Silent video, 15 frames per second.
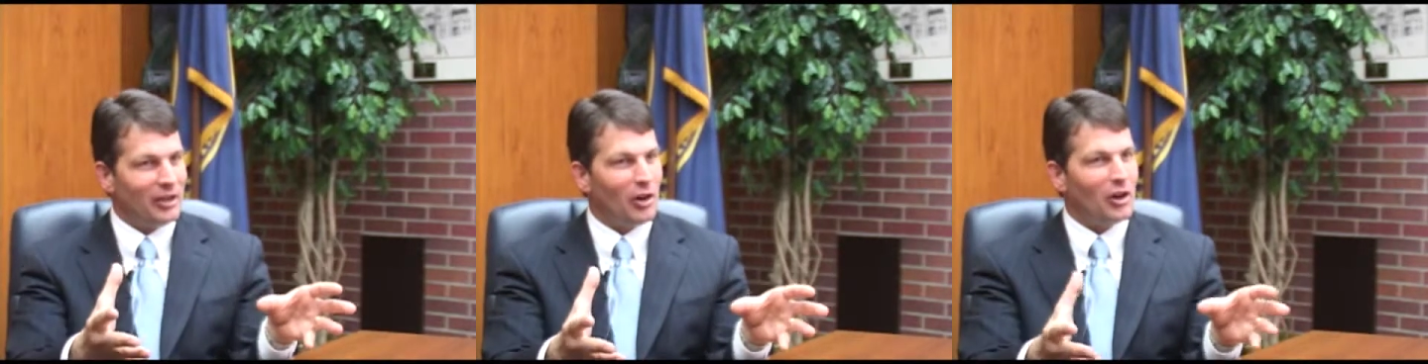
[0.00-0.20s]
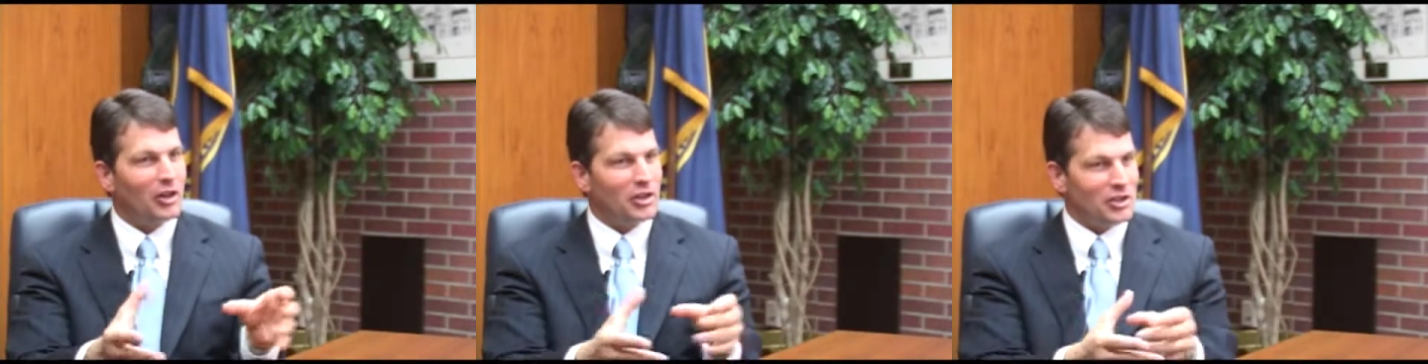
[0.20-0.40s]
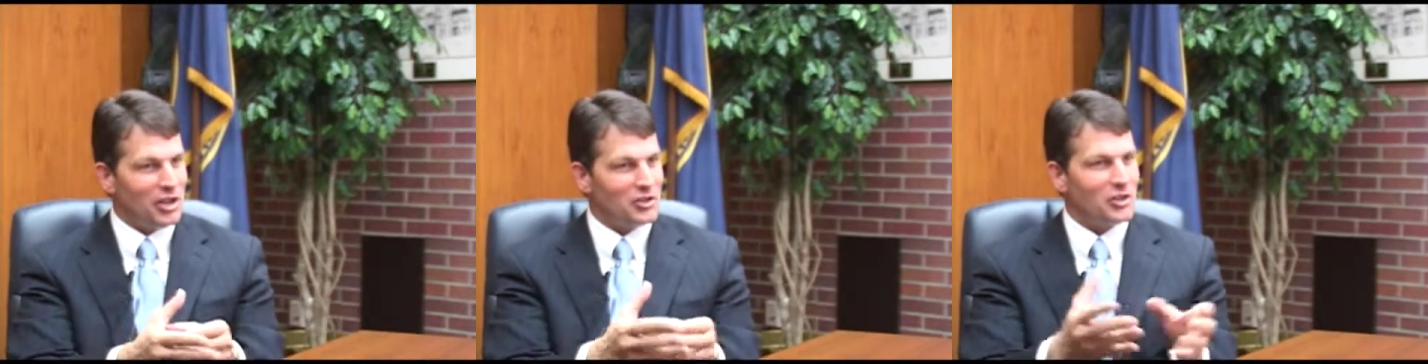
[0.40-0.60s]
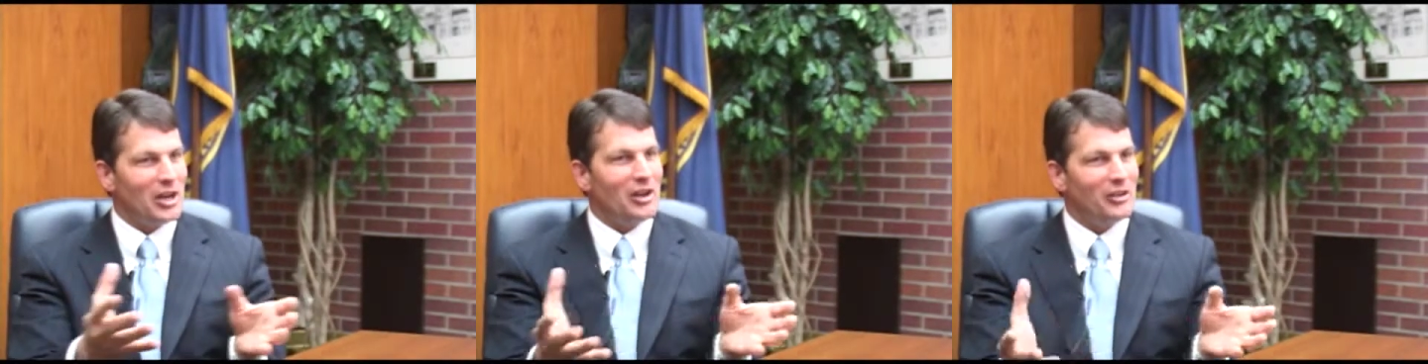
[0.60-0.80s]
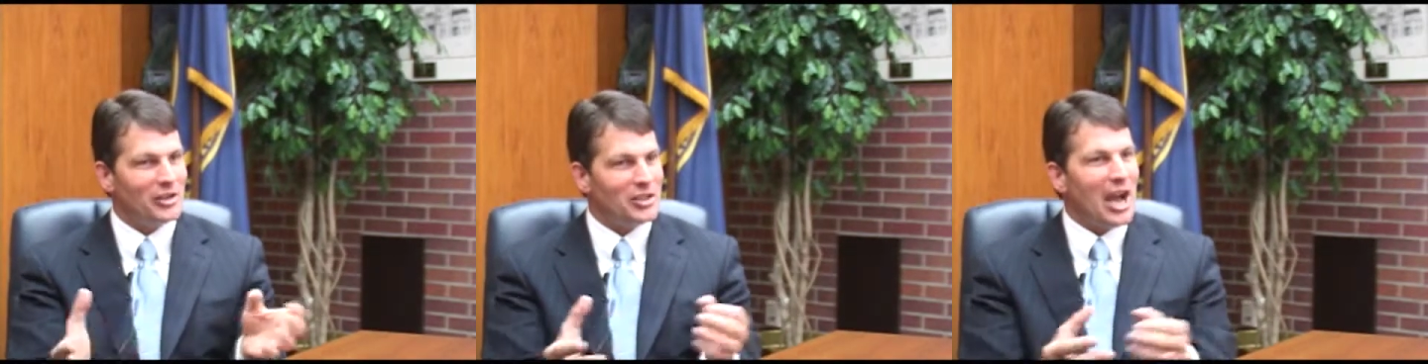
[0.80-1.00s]
architecture,
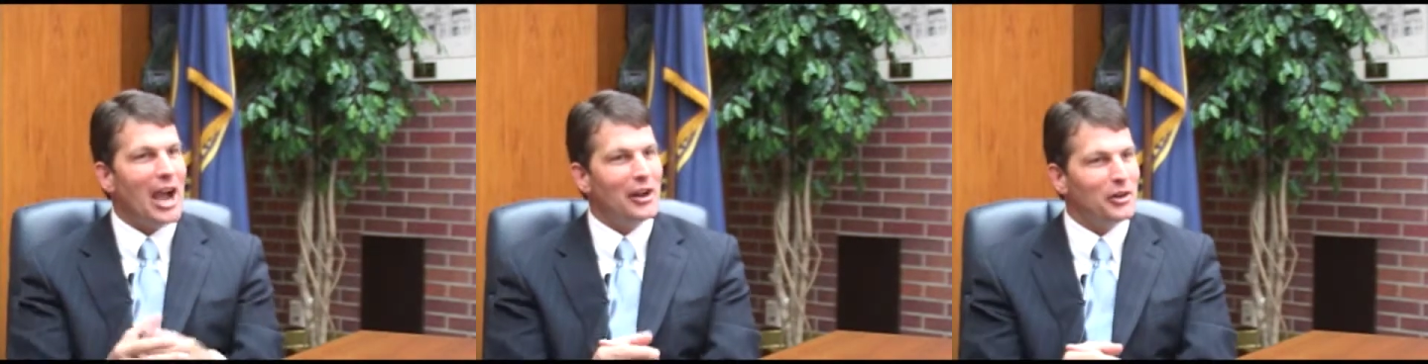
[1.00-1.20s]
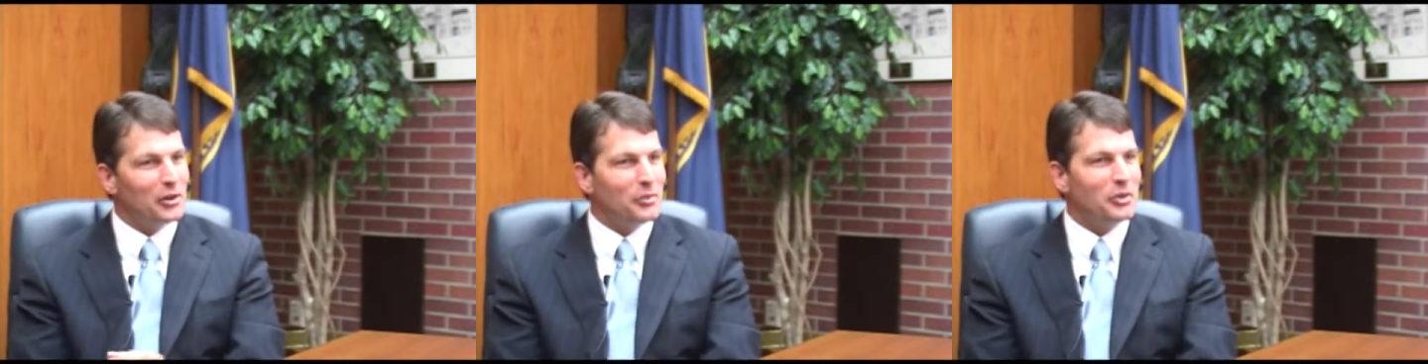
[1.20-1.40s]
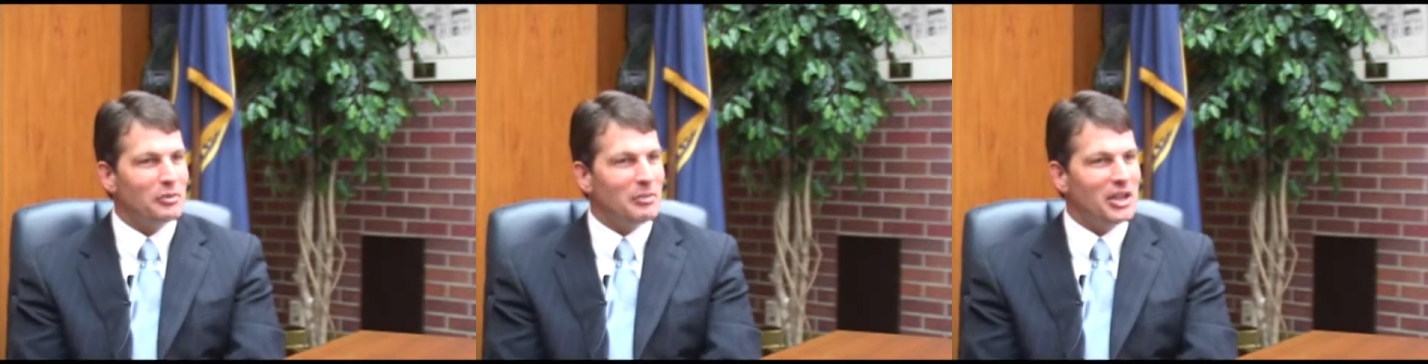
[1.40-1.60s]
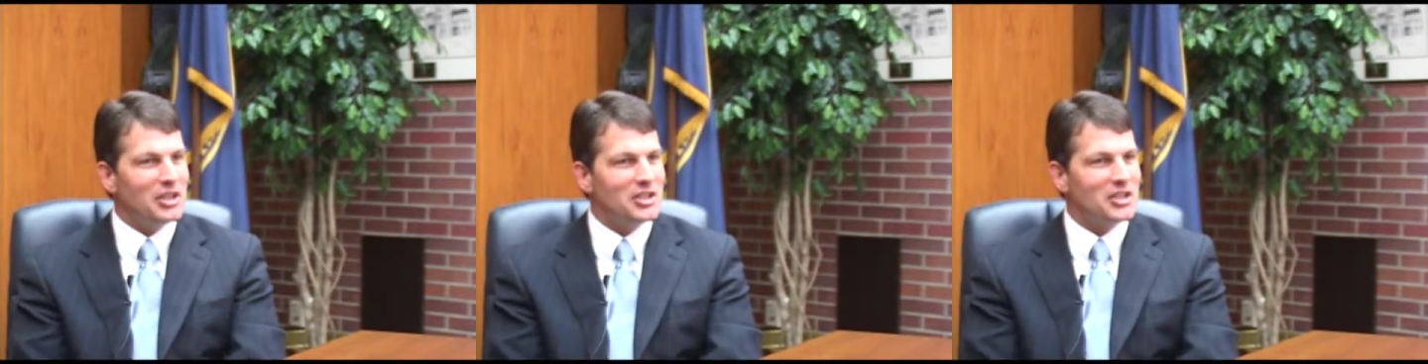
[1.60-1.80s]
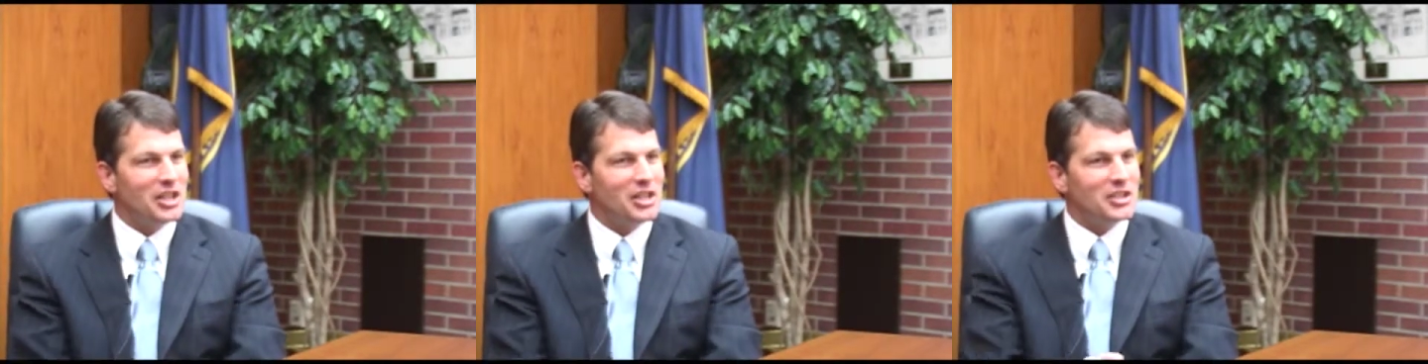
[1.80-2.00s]
how a diner would make
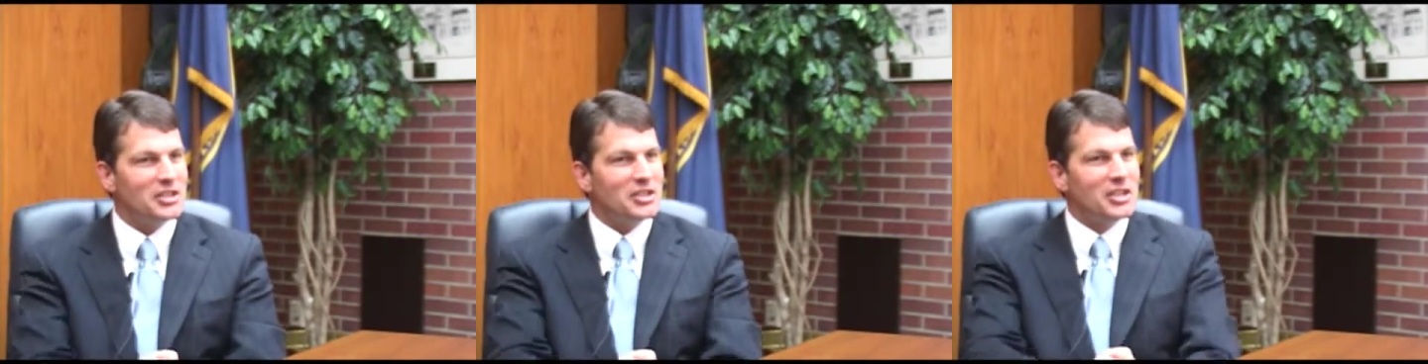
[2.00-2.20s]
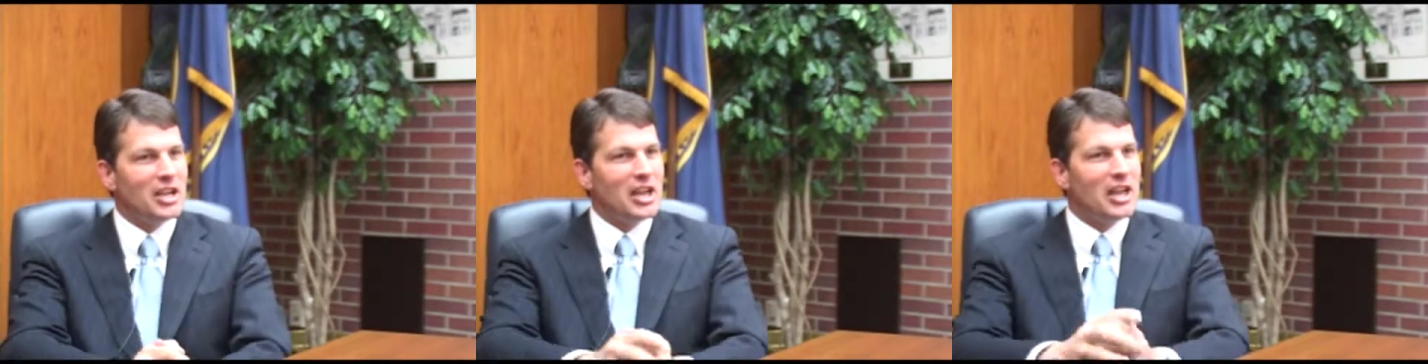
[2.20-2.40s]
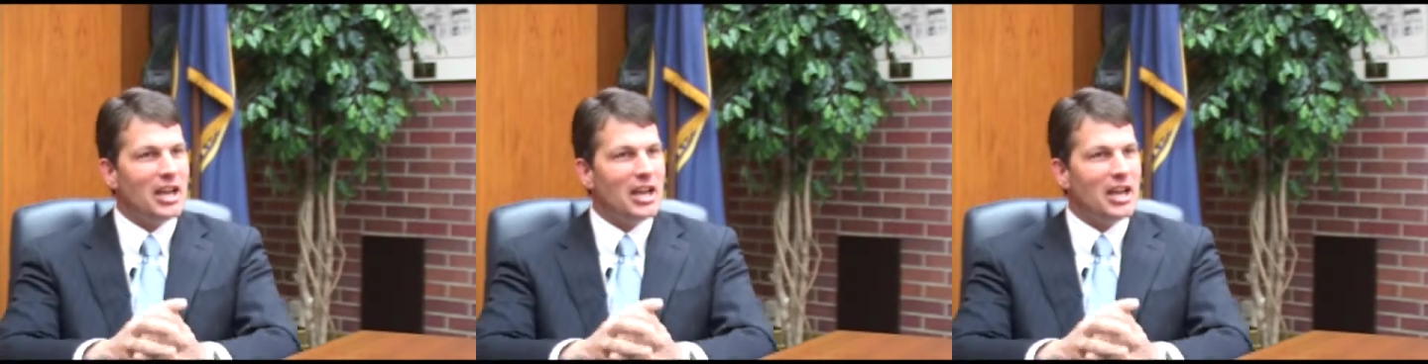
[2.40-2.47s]
sense,